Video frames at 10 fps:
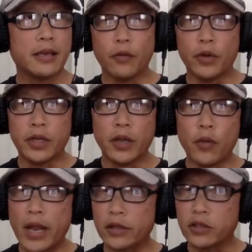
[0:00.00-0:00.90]
It would it
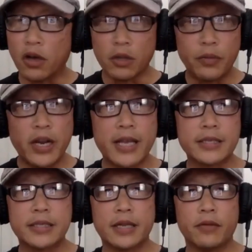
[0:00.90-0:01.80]
went out to all the
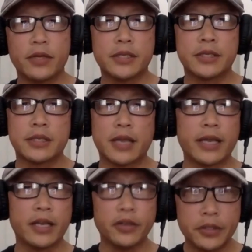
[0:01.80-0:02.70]
press and it was like
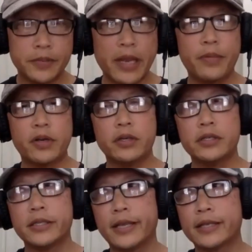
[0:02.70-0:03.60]
in
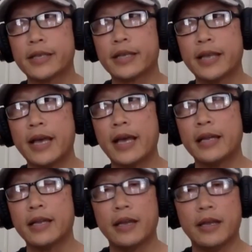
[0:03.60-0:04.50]
newspapers and things so like cool. that.
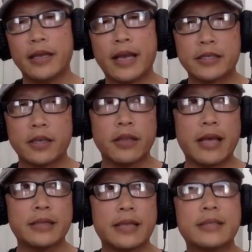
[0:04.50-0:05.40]
Yeah, so
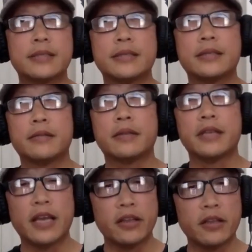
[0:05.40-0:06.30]
that that's
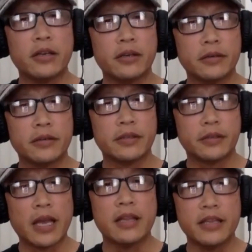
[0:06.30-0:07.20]
the other
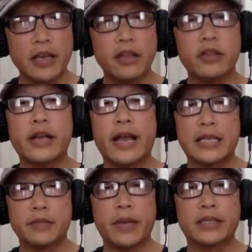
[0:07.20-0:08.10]
kind of the other
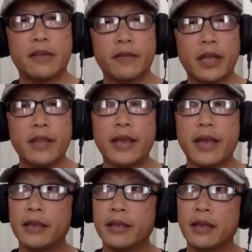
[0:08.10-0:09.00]
aspect of it. And
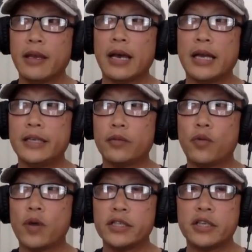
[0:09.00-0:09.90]
then I did
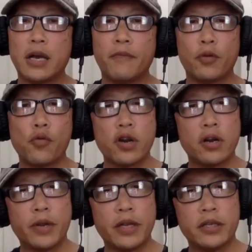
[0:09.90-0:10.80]
one job for
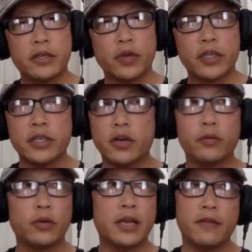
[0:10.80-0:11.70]
Warner Brothers, which no
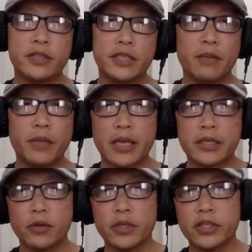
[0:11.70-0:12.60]
one will ever see
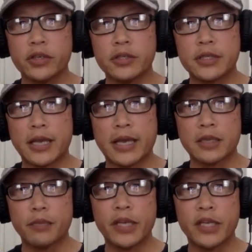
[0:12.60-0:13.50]
because it was used as
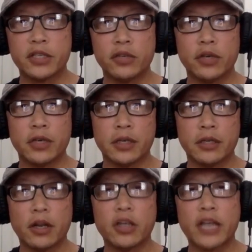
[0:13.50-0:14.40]
a pitch to a
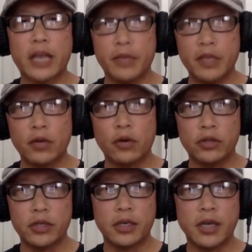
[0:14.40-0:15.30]
large IP
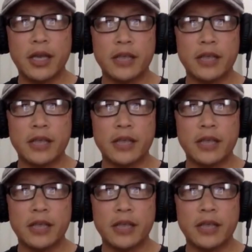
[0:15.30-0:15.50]
holder.